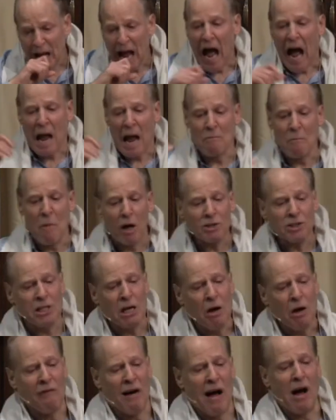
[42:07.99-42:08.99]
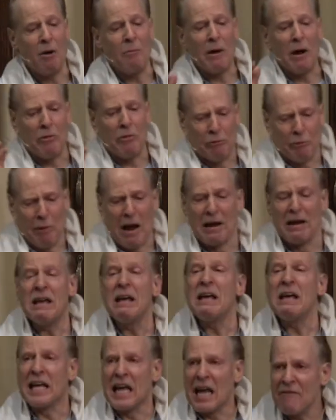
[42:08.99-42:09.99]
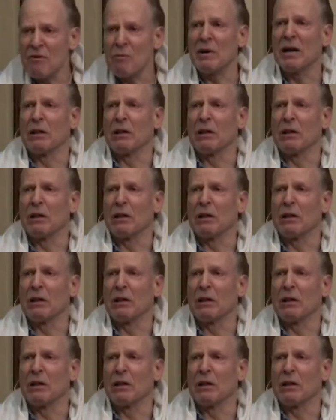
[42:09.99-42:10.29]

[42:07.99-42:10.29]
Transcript: I must follow my thread, even when